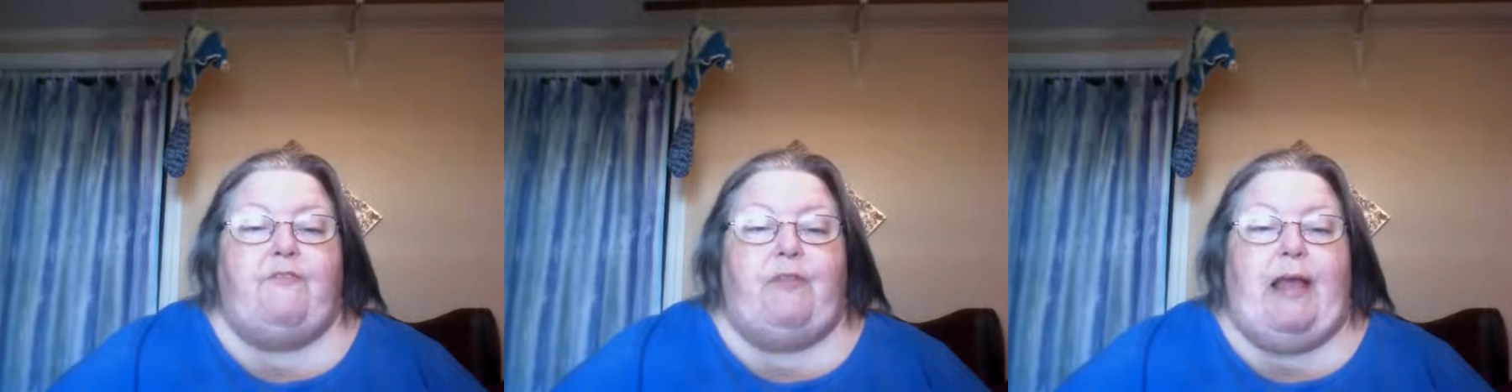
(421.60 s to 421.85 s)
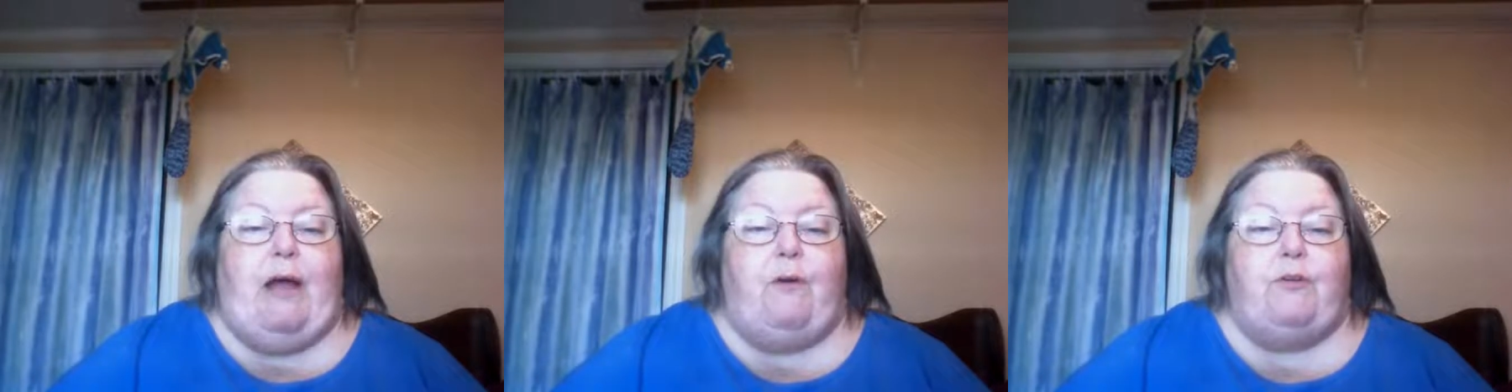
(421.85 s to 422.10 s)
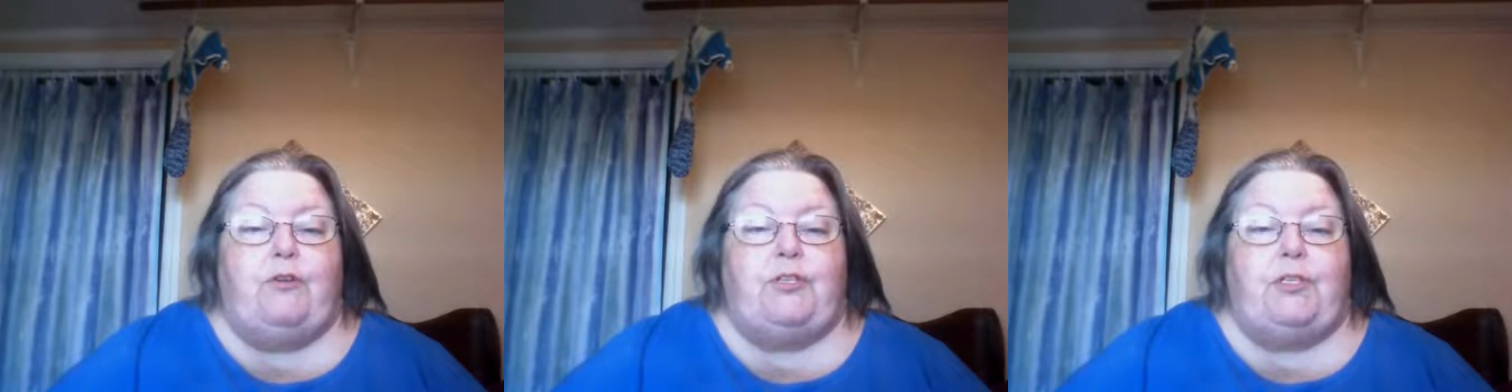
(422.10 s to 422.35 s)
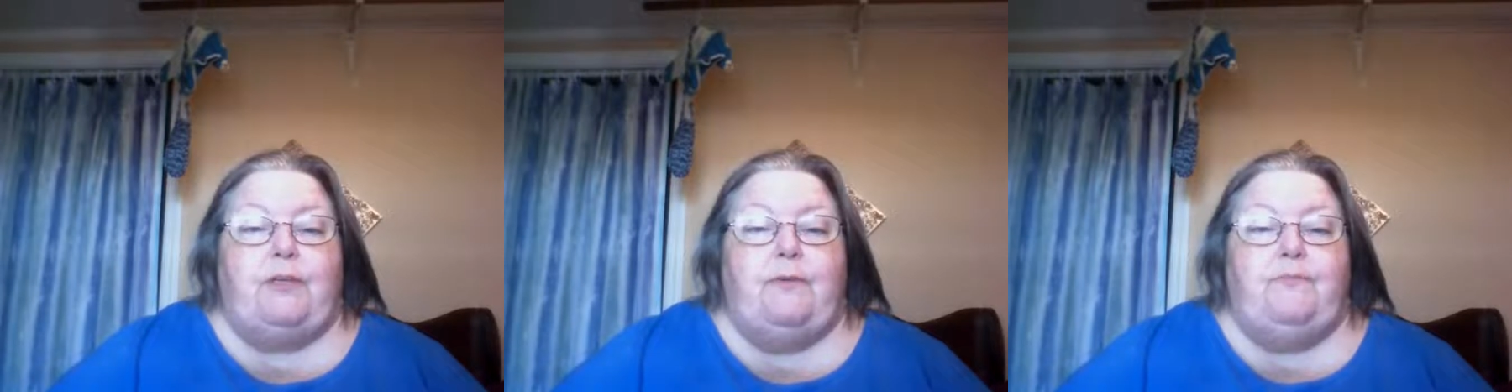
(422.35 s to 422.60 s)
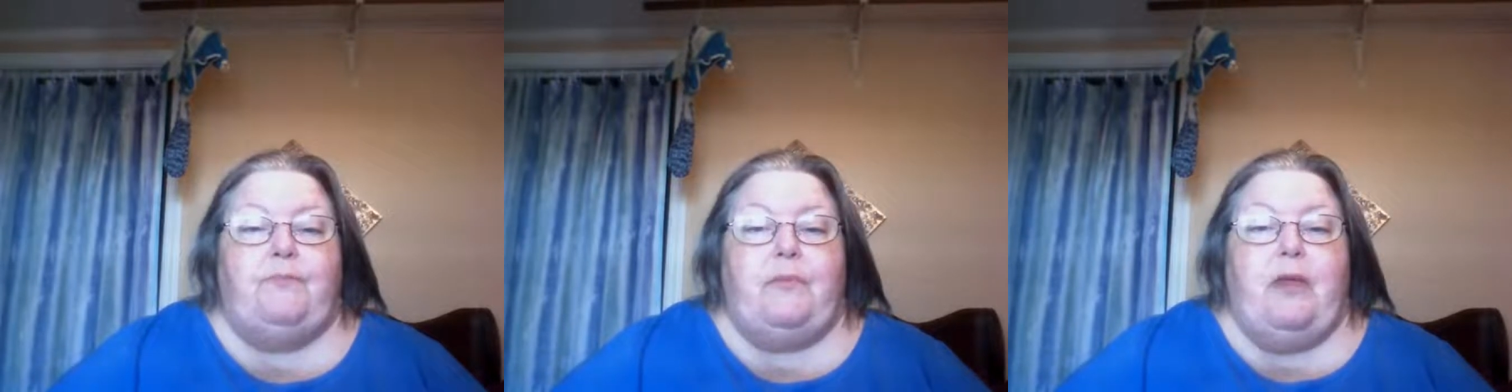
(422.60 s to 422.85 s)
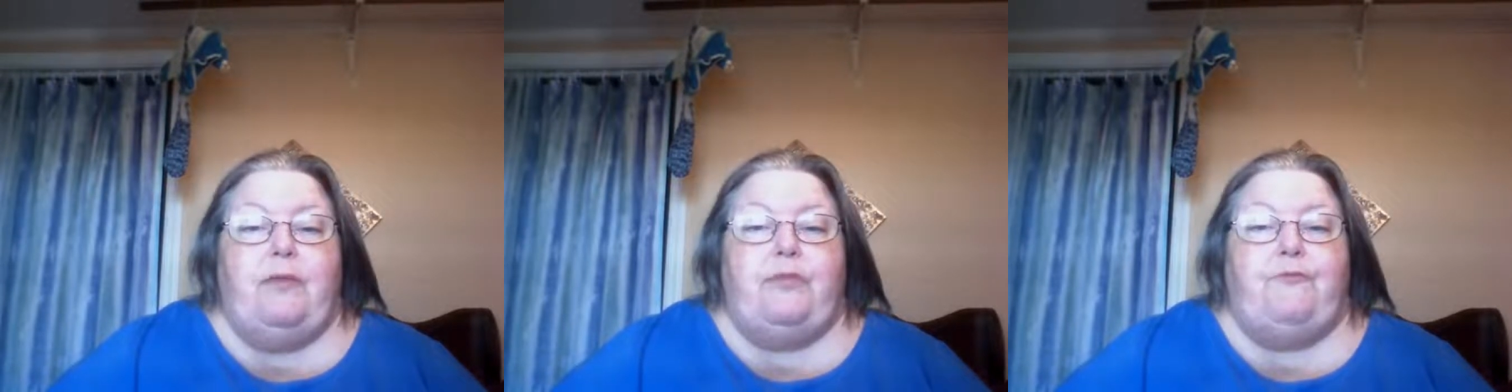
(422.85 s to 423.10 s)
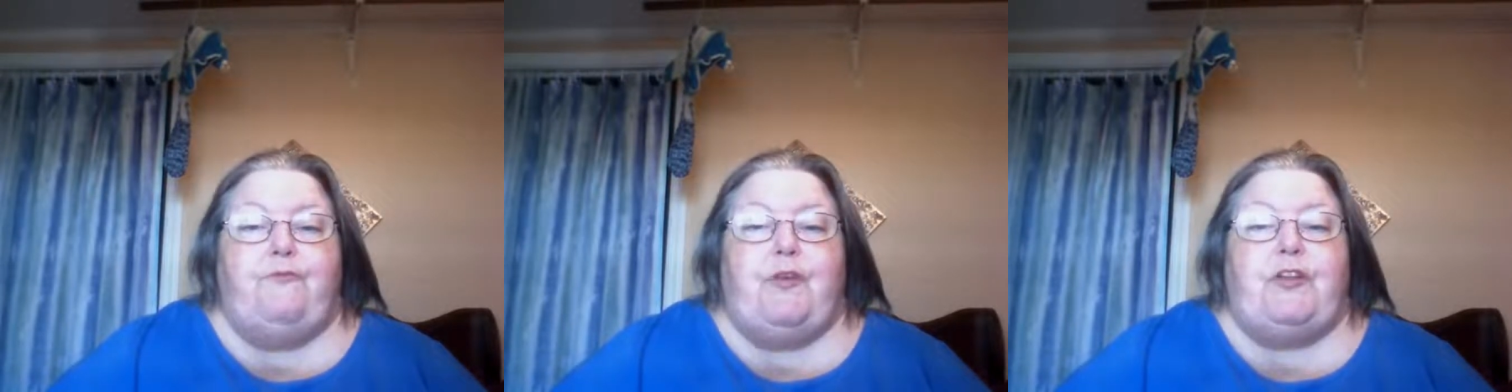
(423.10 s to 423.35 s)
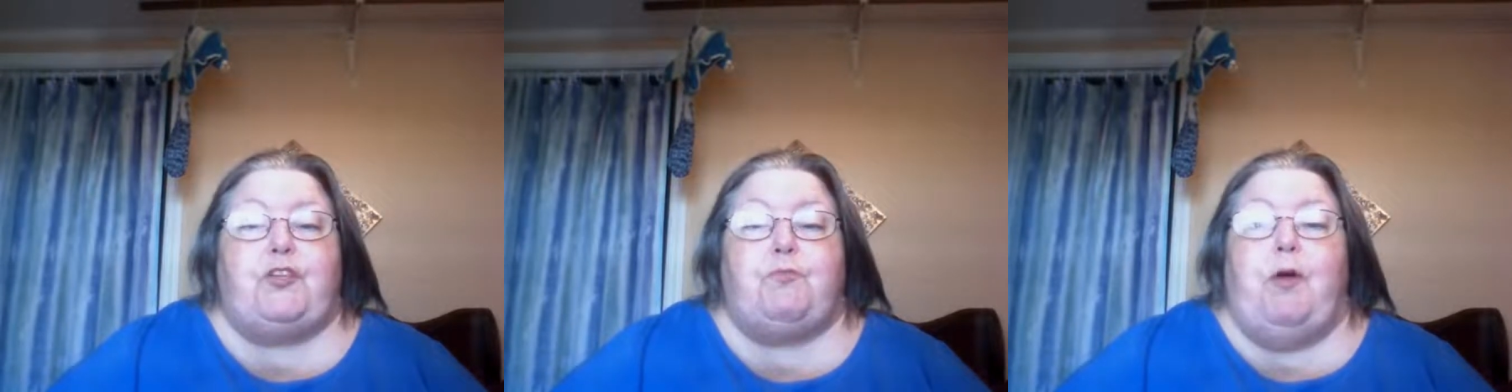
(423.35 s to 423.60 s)
flowers. The
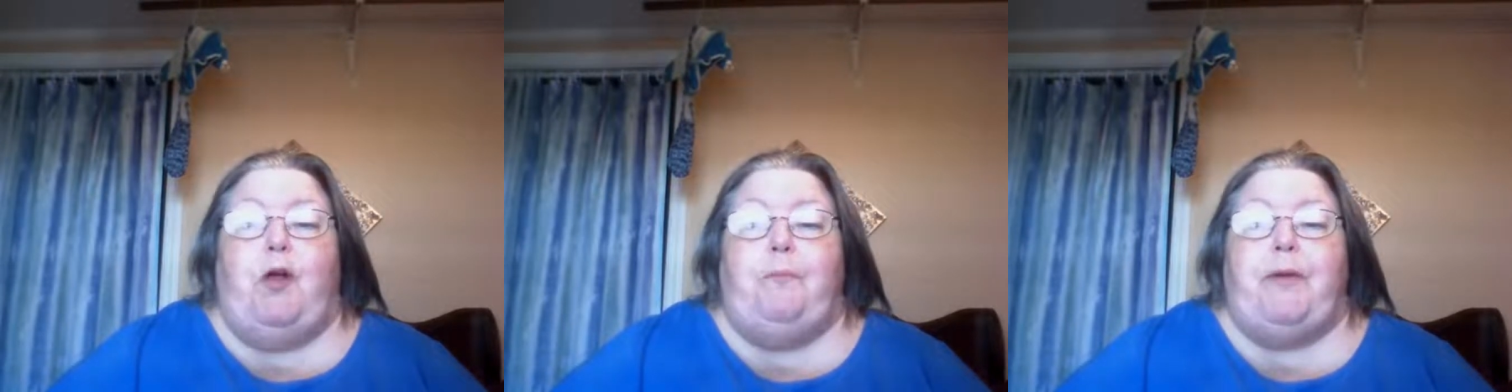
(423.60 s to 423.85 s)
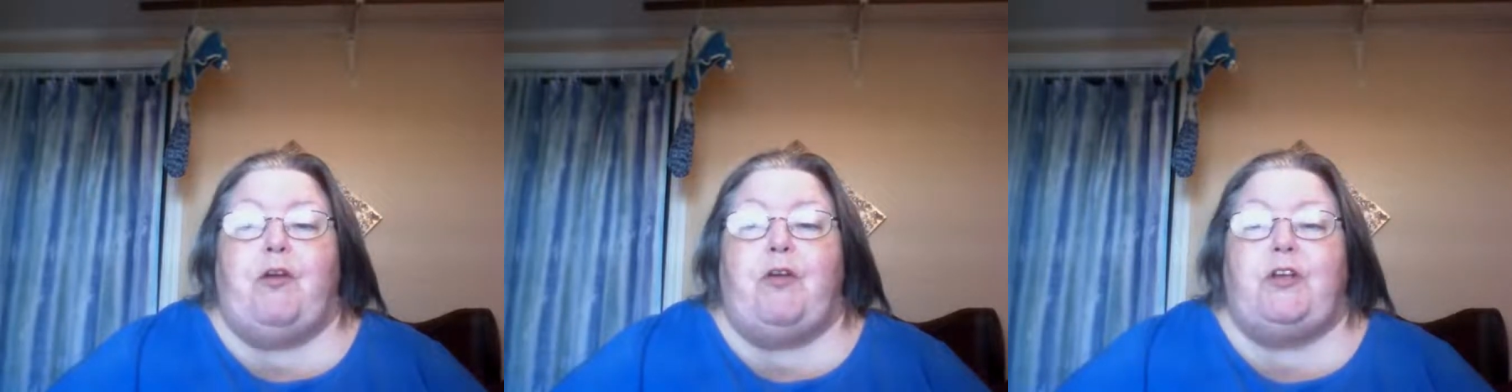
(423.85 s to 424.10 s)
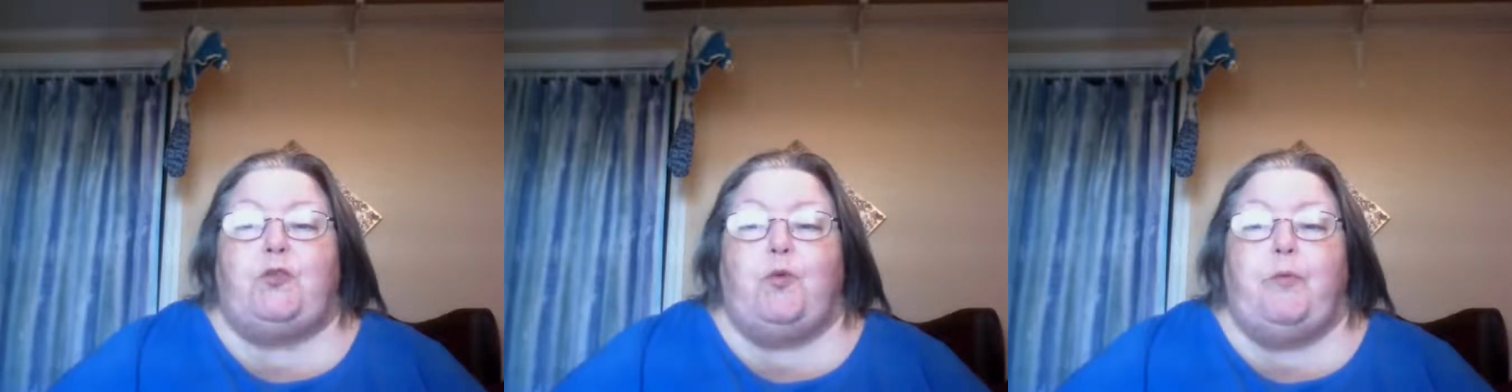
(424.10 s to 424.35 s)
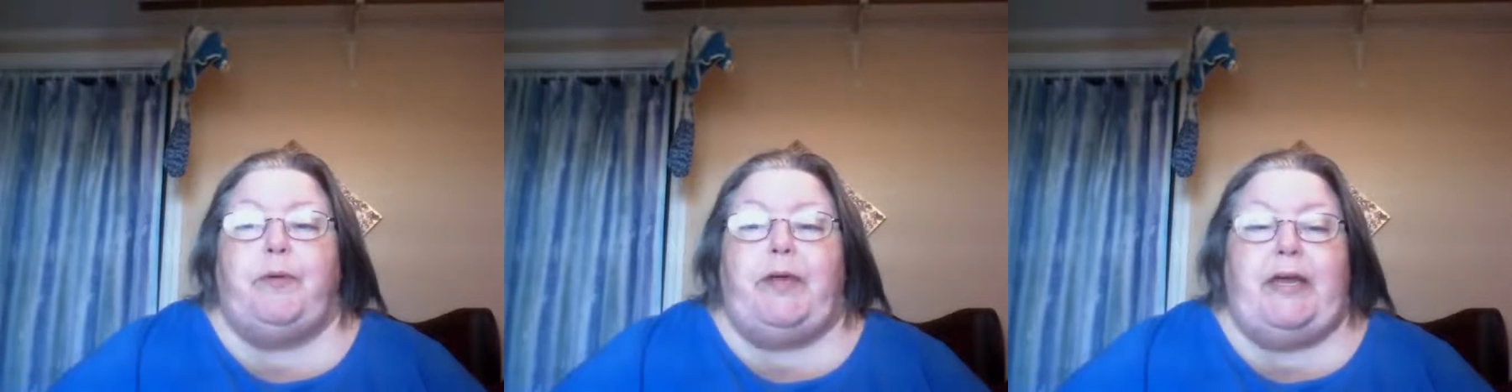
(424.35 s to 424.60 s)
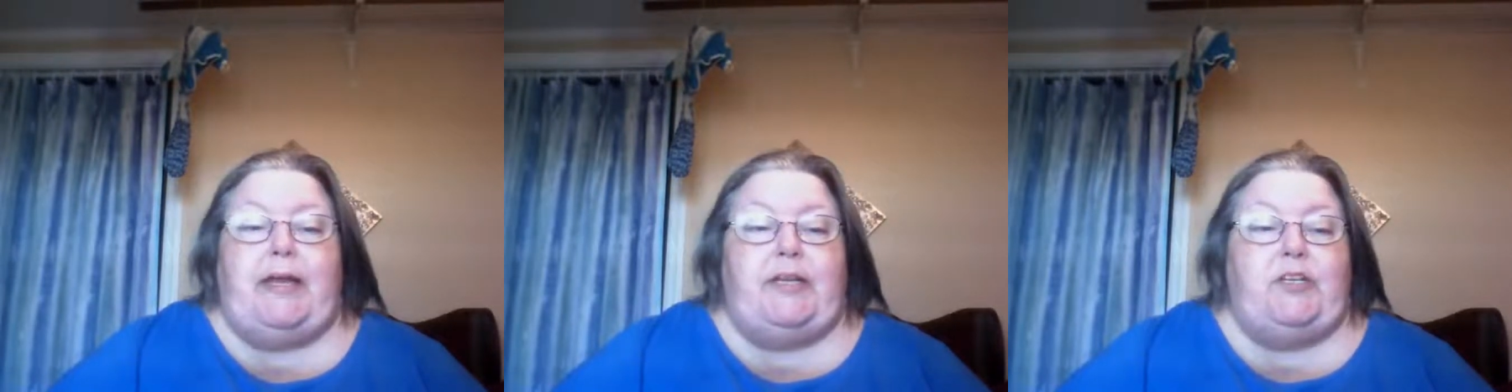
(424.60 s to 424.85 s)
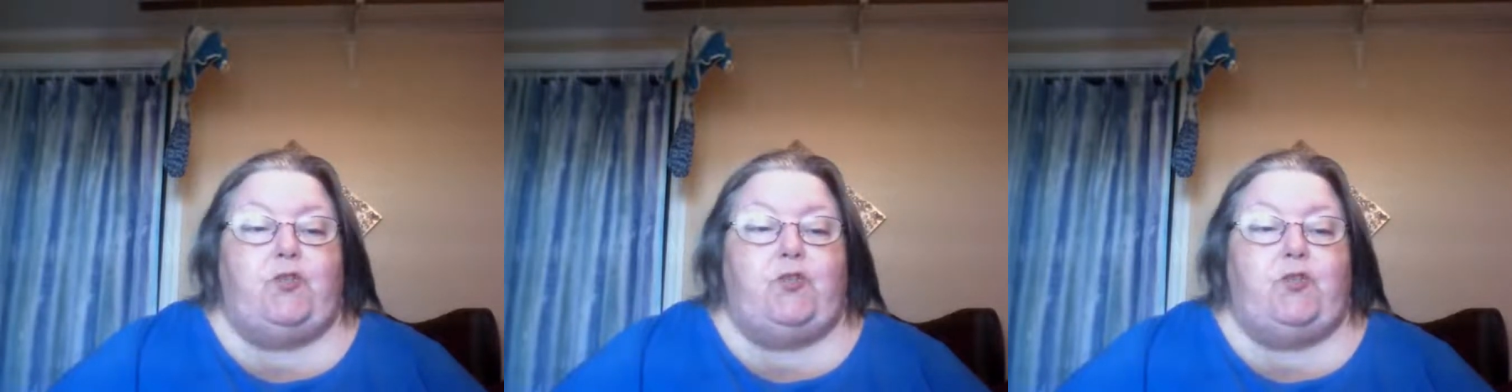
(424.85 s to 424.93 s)
French mulberries were beginning